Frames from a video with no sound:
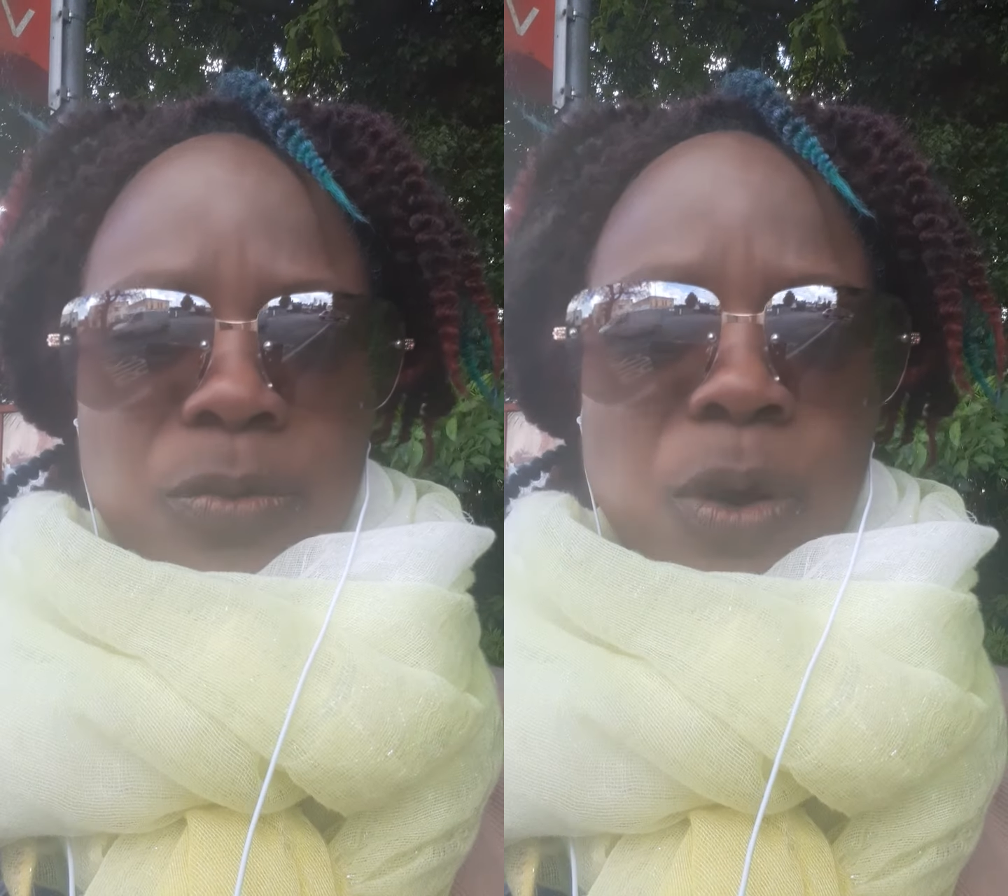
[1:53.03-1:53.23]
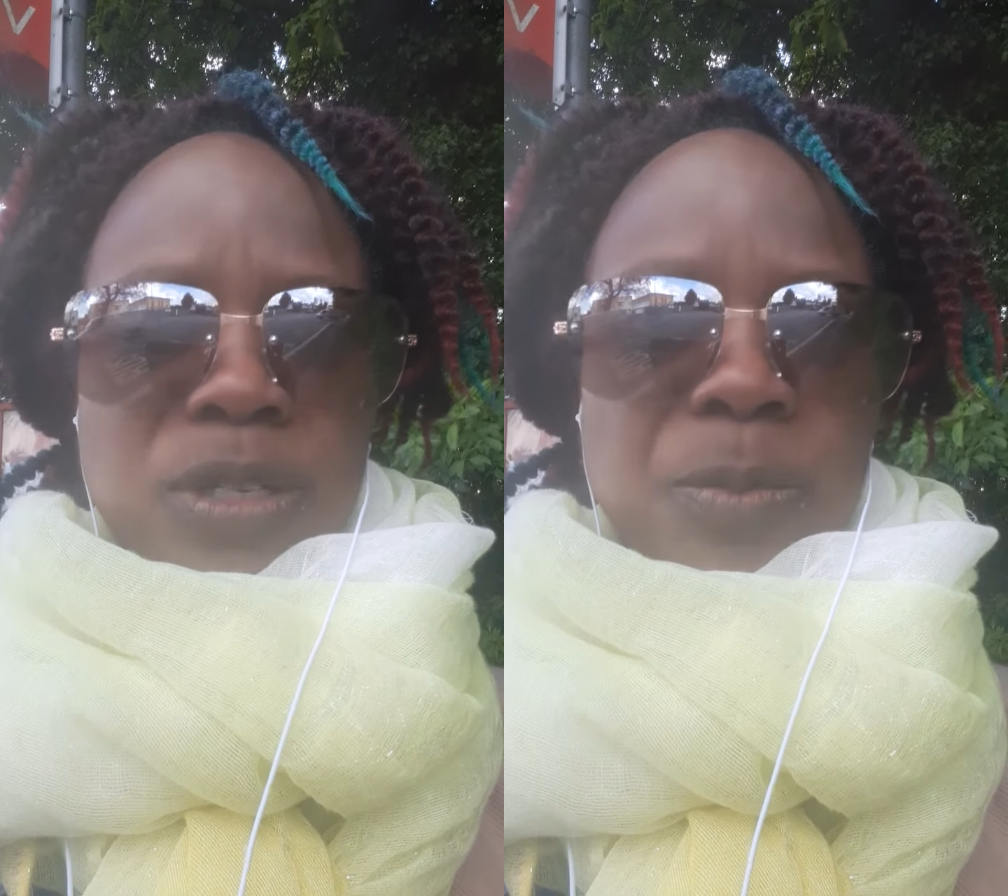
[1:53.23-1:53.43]

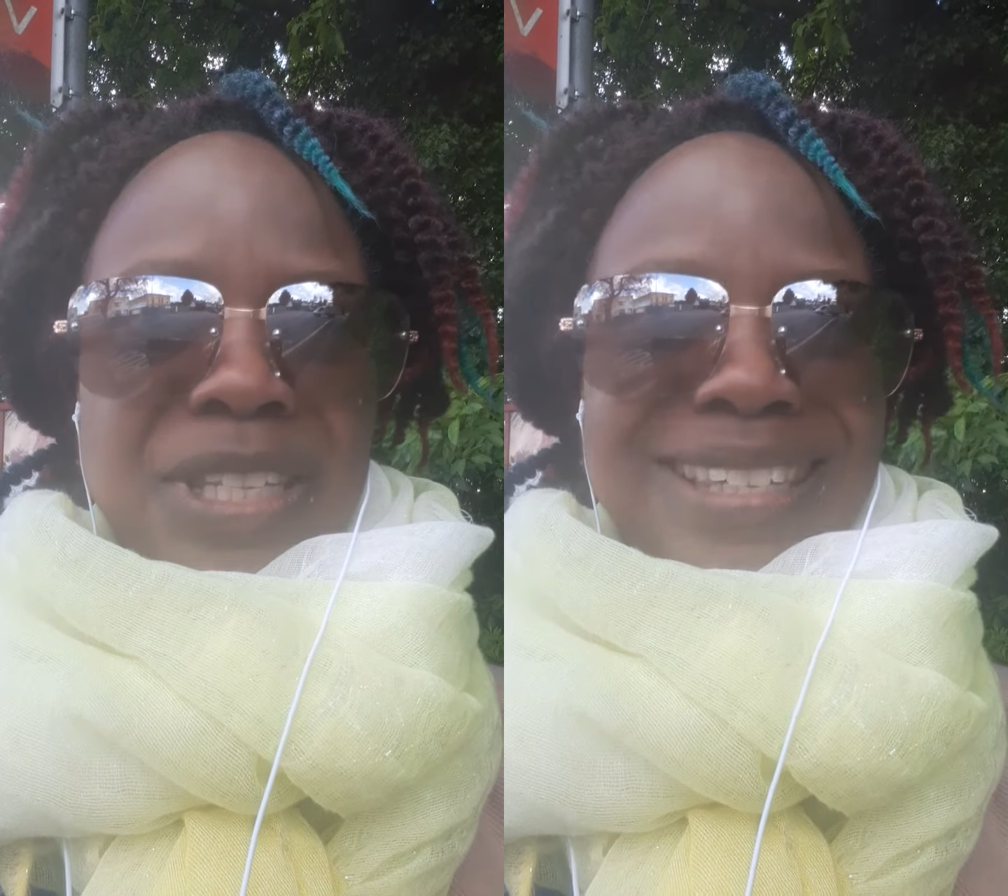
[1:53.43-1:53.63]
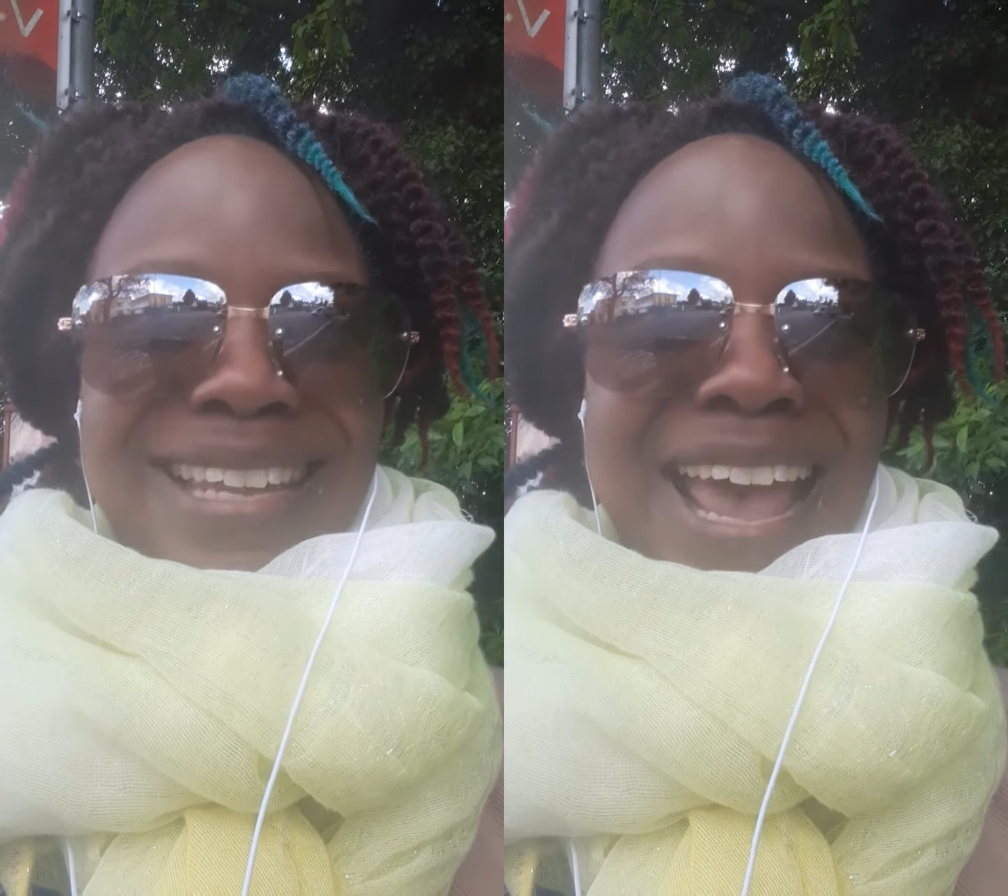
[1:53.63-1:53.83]
what's
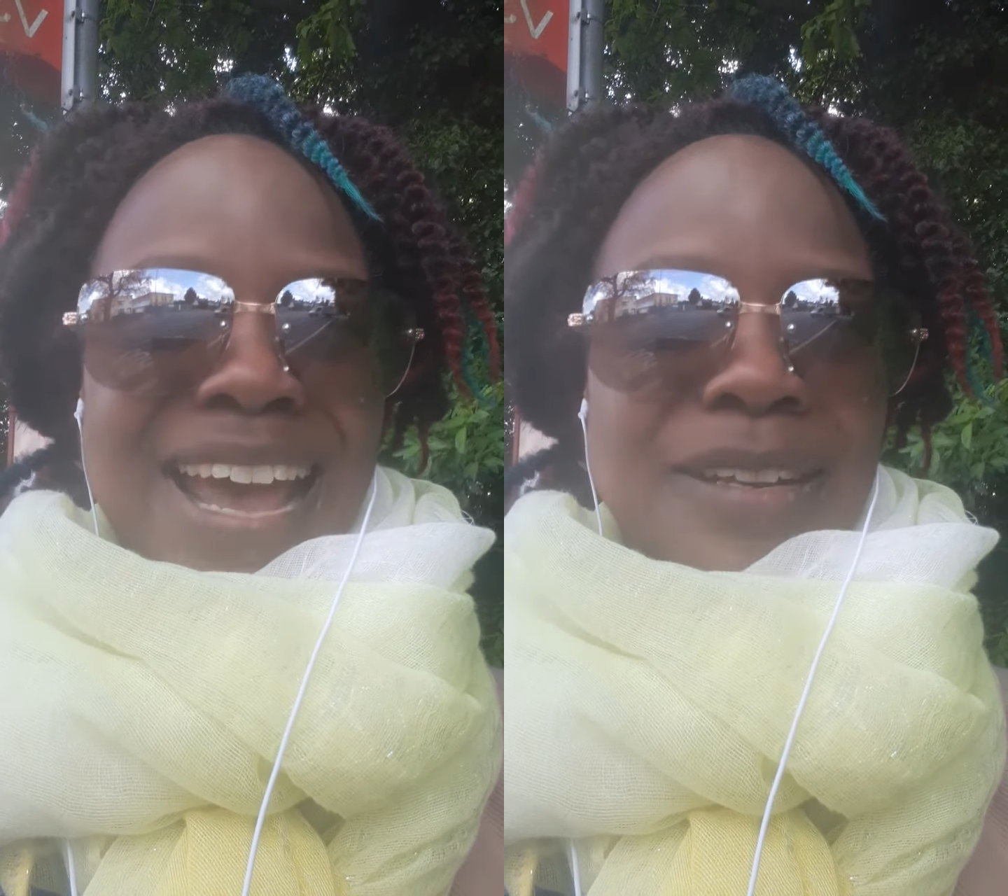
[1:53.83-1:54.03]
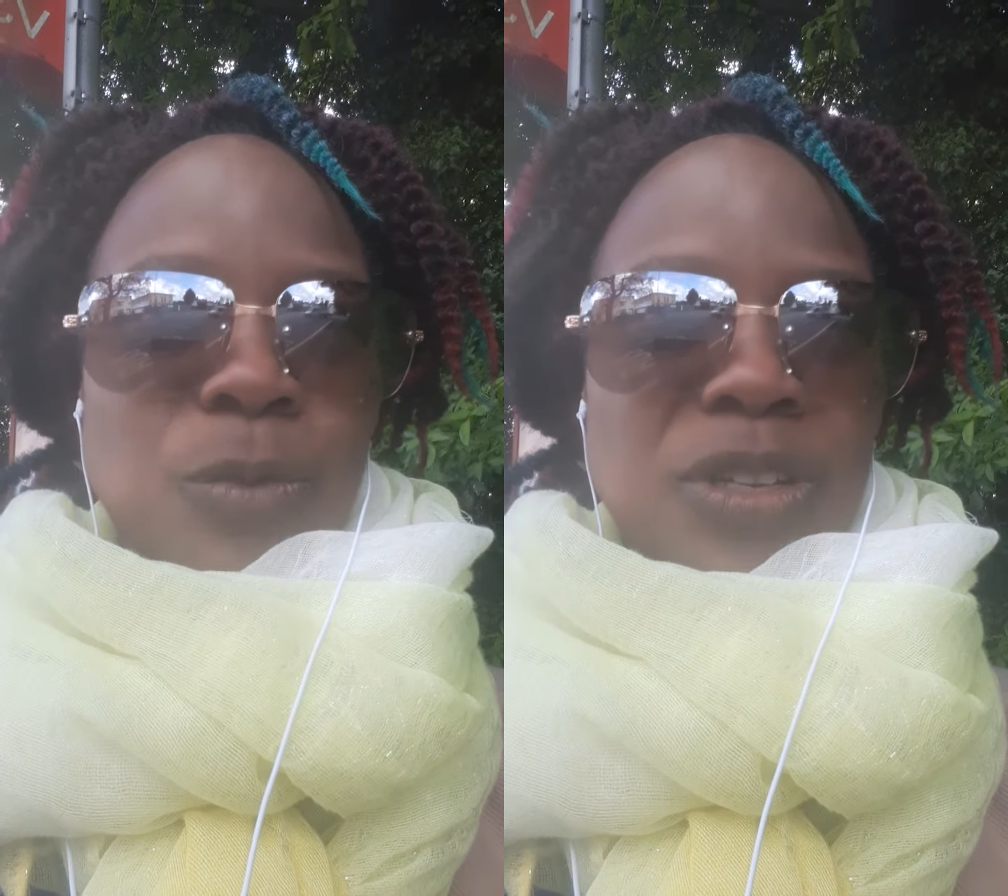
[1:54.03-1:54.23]
been
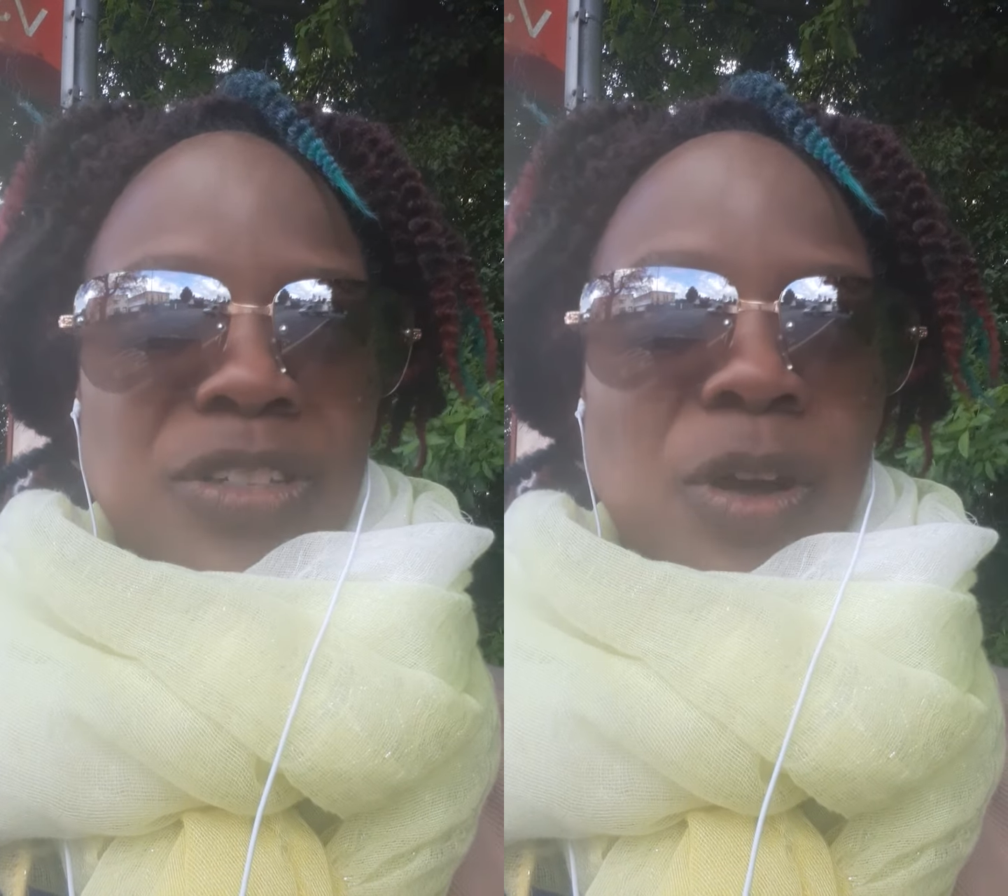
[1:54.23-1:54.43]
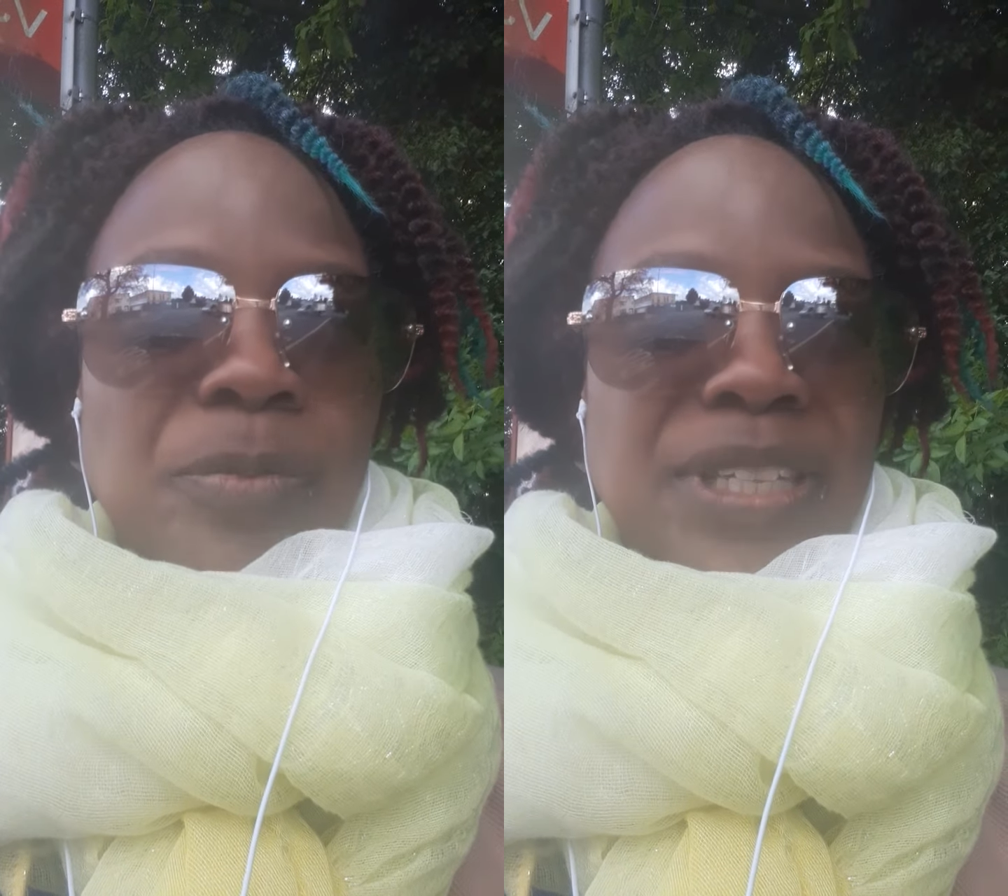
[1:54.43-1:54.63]
said, what's
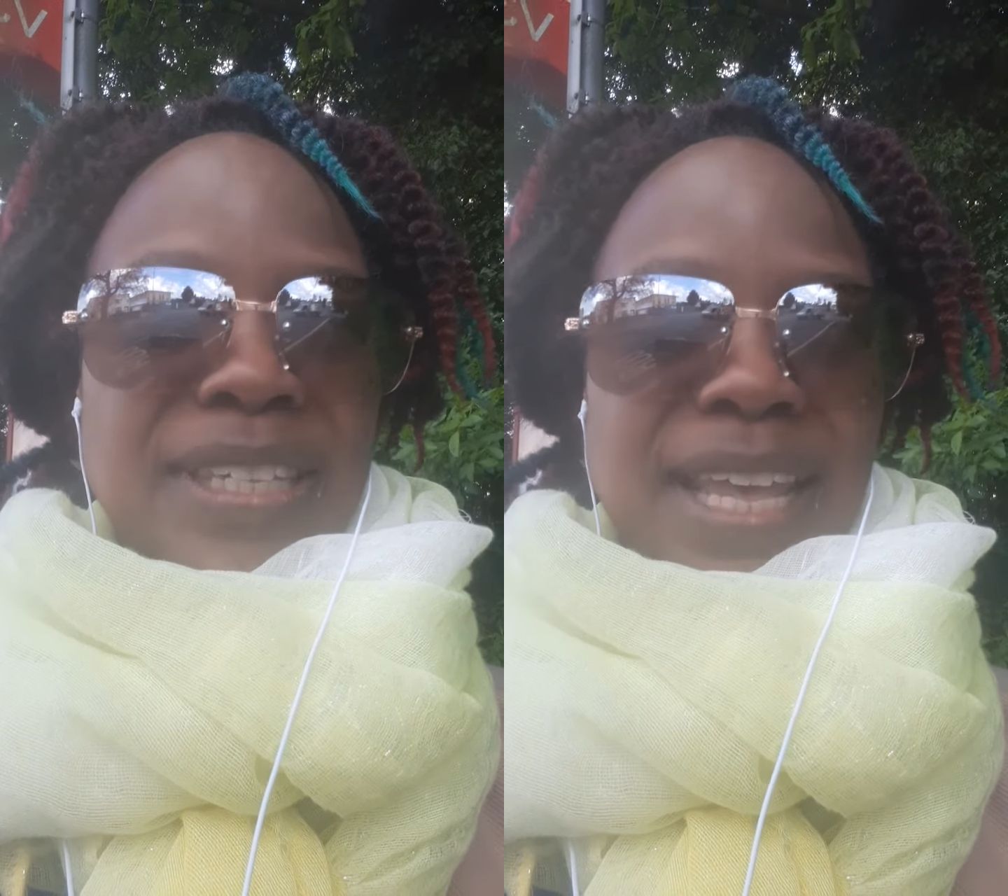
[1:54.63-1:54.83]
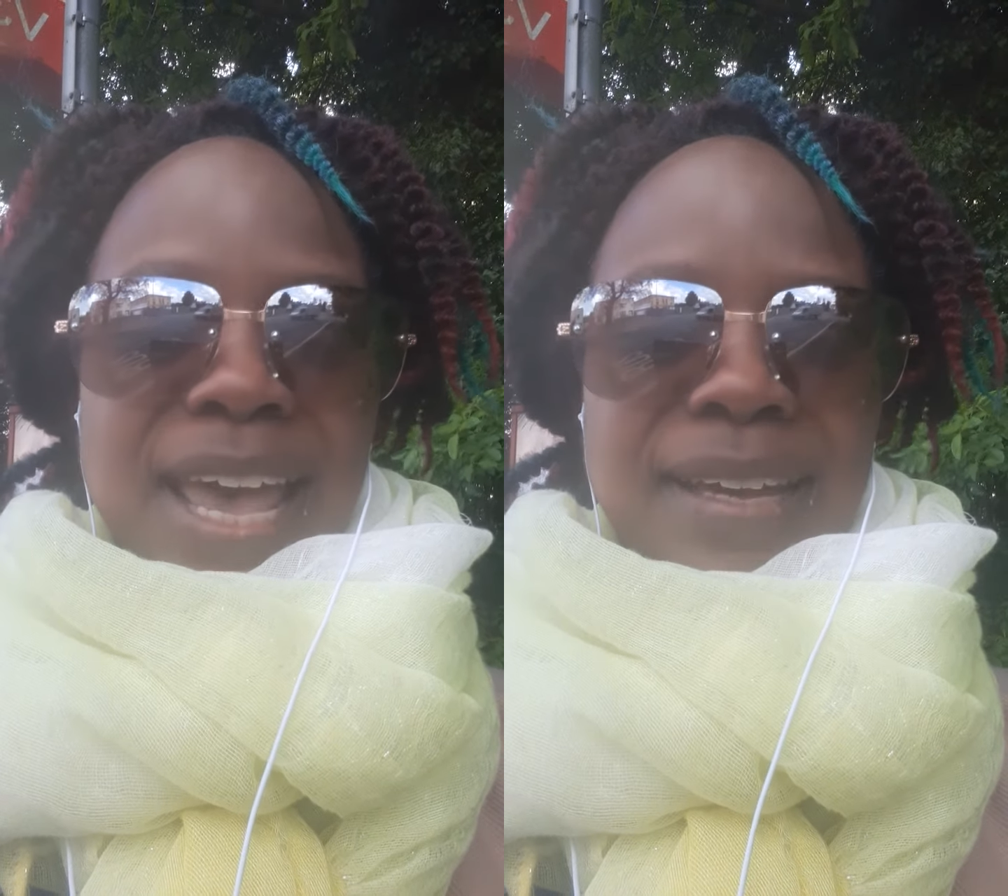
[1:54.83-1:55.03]
not been
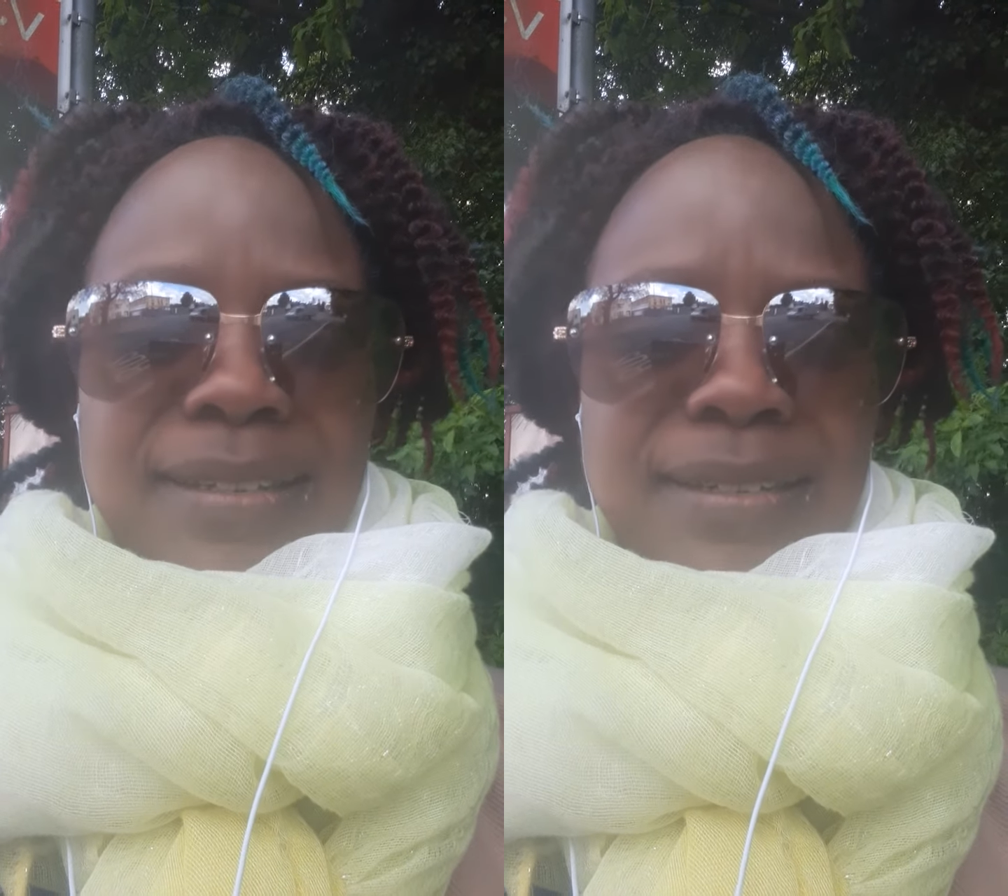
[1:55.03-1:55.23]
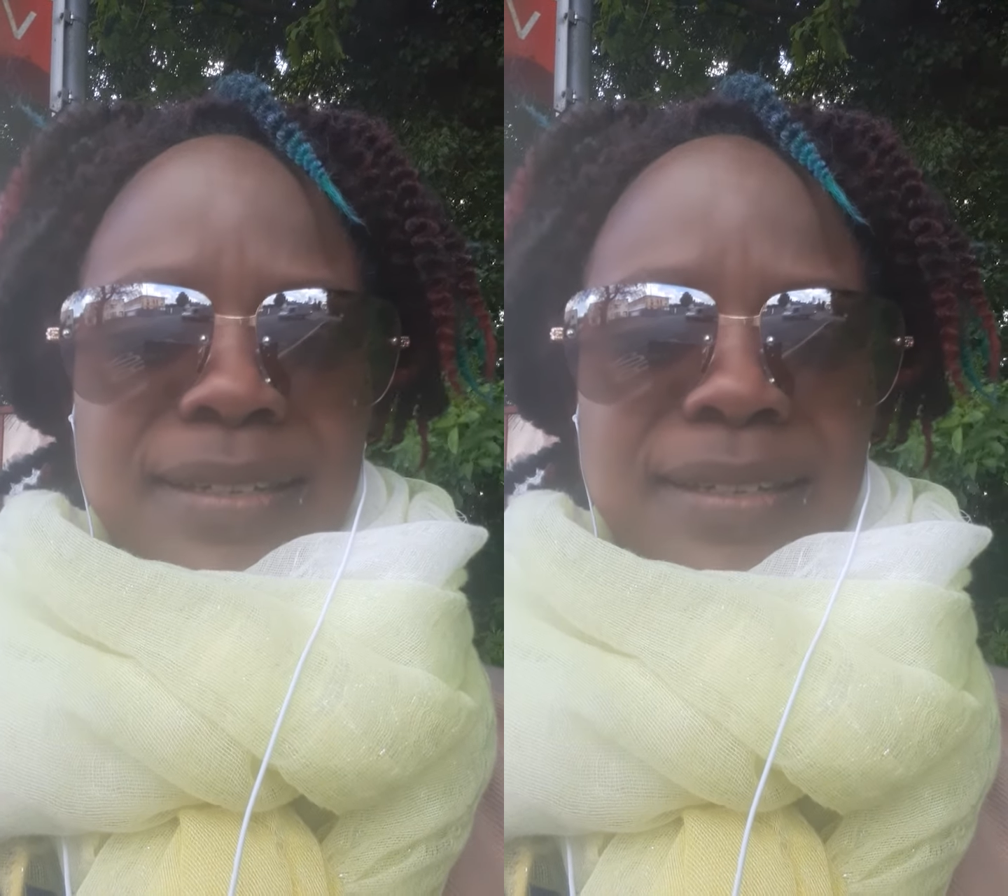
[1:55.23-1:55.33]
said,